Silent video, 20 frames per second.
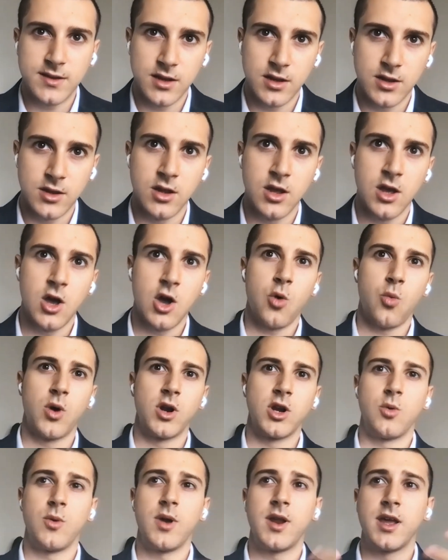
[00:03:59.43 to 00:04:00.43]
And
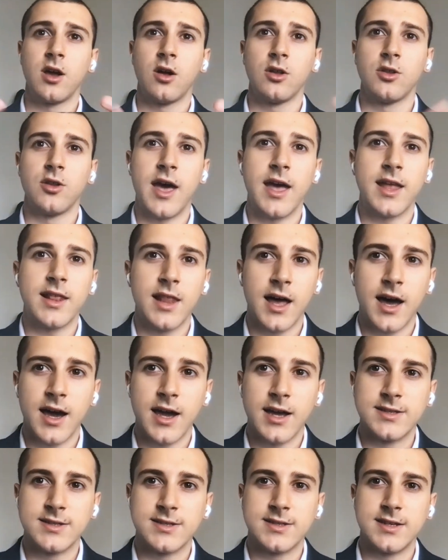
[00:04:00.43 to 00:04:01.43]
when you're reading all the
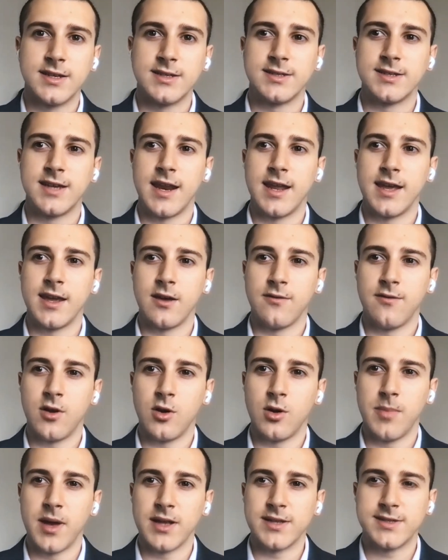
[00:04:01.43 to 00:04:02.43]
headlines, it's getting a
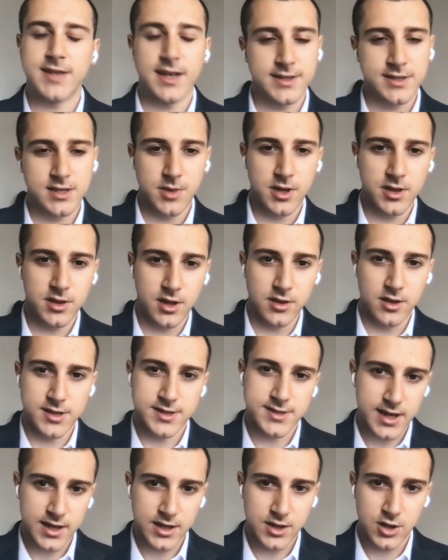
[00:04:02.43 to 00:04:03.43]
very bad sentiment on the
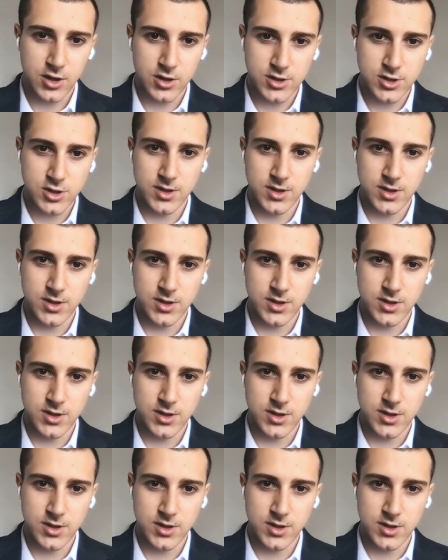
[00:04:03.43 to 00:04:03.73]
sector.